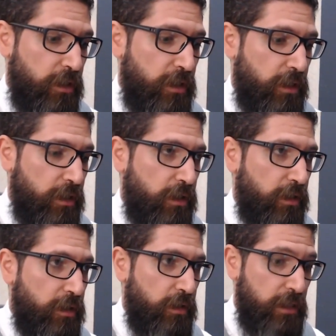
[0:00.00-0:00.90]

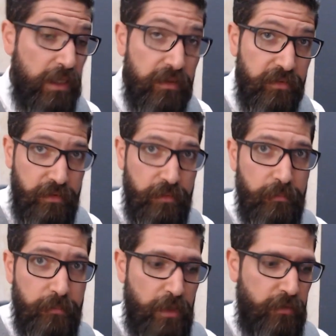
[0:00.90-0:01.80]
uh, east
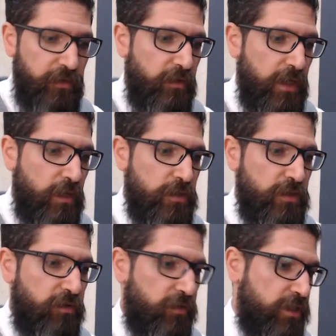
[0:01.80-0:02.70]
of Syria, which
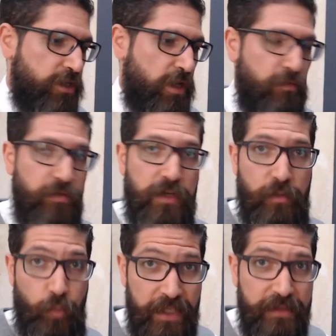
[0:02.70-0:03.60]
is rich of
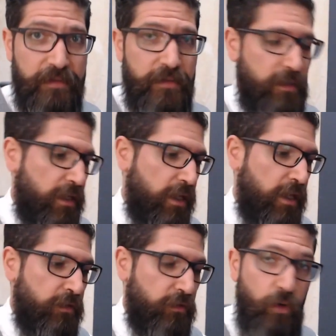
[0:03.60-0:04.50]
wheat
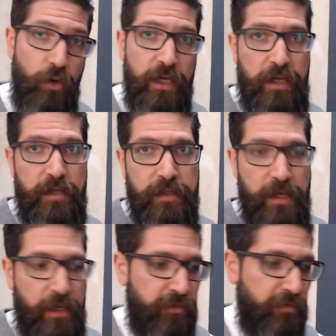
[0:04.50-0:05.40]
and oil and
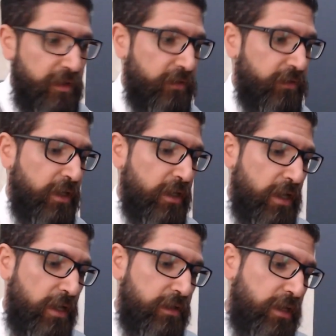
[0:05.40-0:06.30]
gas fields,
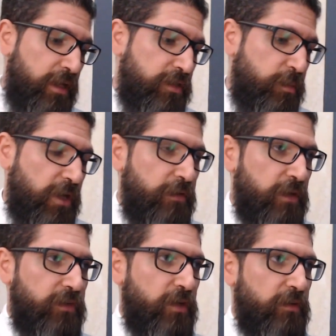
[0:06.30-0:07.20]
and they are
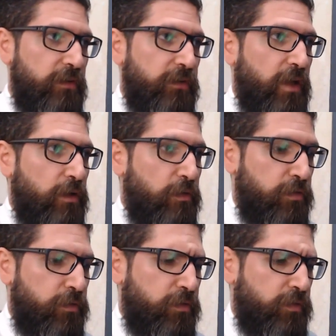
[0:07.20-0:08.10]
depriving Syrians of
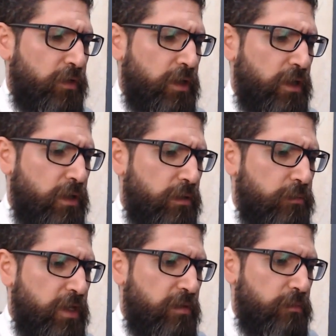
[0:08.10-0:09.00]
Uh,
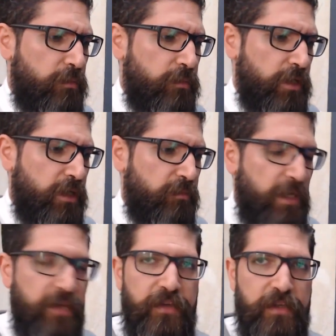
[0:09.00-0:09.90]
their, their
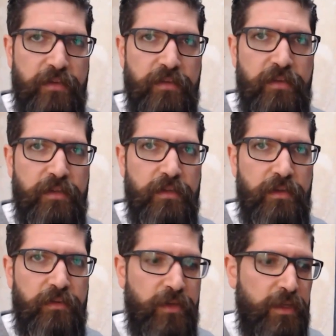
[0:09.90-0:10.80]
basic
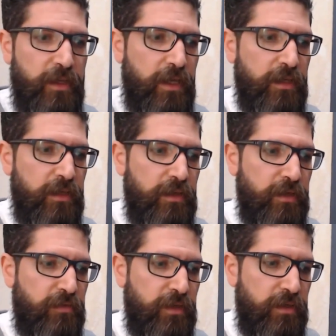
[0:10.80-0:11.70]
necessities. And
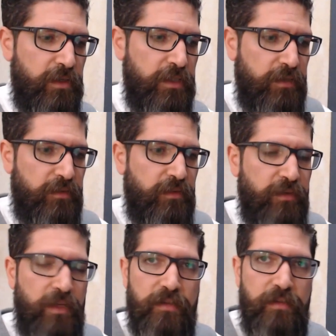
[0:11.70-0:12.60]
if this is
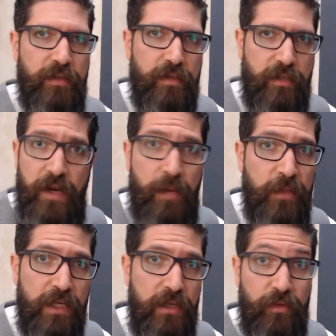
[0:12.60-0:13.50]
not a crime
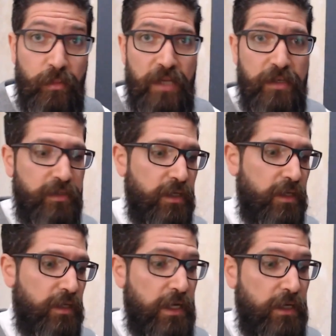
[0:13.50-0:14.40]
against humanity,
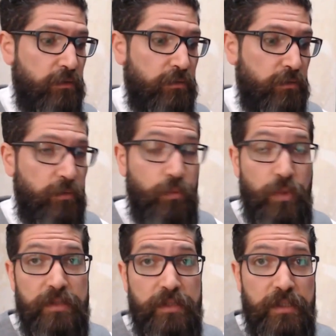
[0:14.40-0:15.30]
I don't know
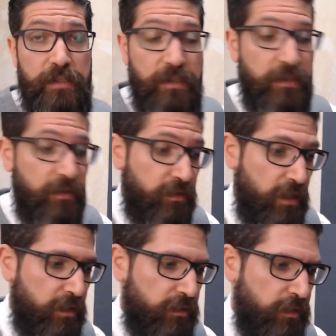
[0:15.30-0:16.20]
what it is.
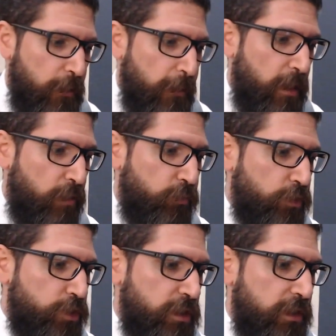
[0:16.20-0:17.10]
And
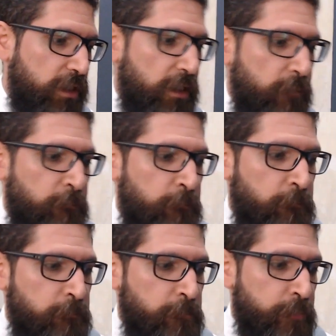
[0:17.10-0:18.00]
unfortunately,
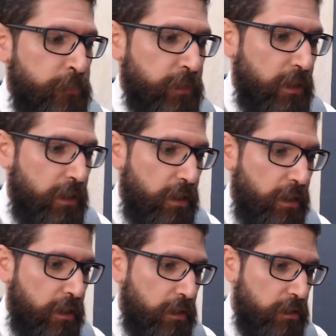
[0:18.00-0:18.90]

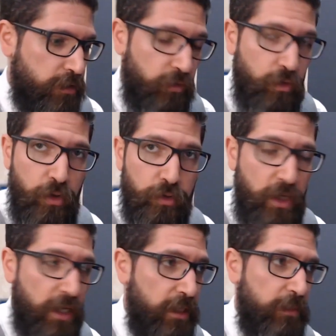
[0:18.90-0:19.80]
just go to
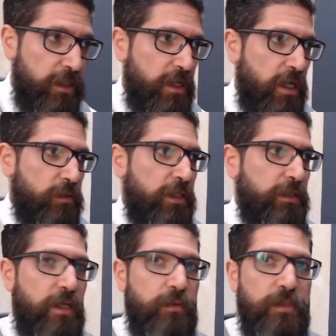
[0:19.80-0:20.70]
any media outlet
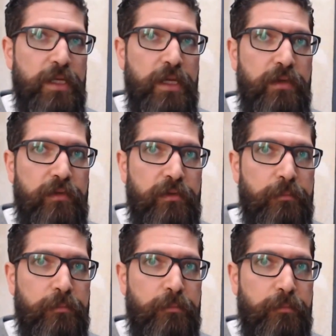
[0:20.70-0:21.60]
nowadays
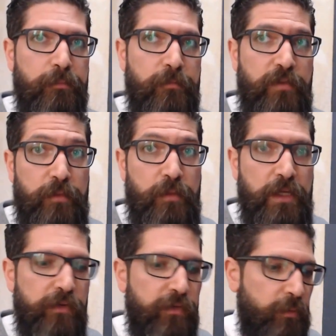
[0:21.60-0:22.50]
from the
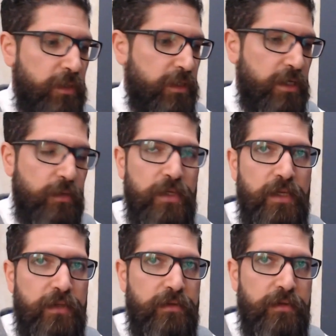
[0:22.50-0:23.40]
mainstream media, you will
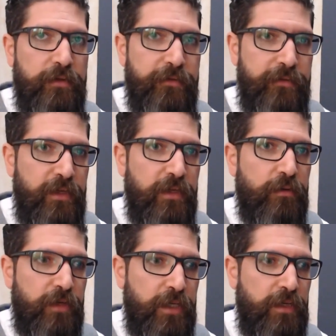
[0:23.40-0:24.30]
not see
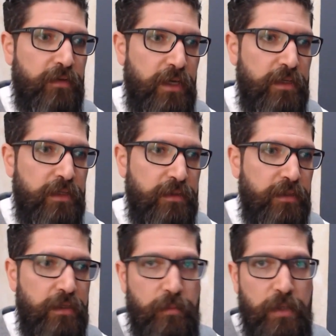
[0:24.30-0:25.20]
or hear
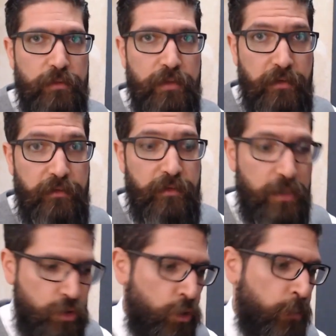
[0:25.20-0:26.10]
anything about this
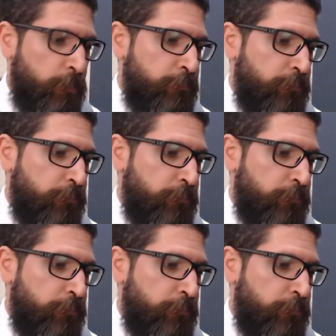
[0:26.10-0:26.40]
issue.